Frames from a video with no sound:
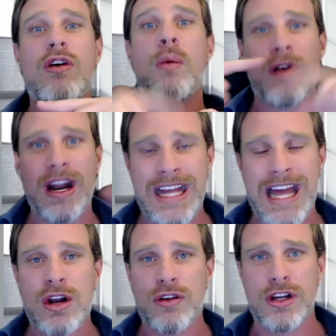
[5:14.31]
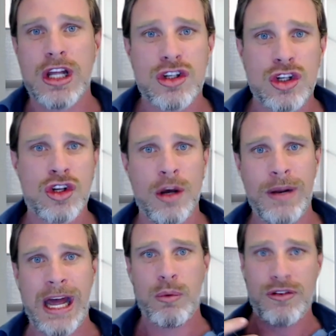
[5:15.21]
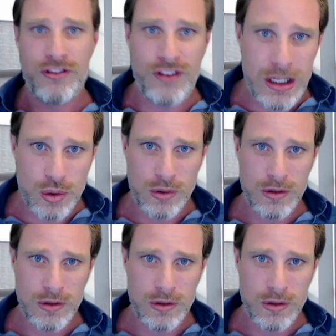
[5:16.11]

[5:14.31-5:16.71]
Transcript: operating out of are going to determine how we feel,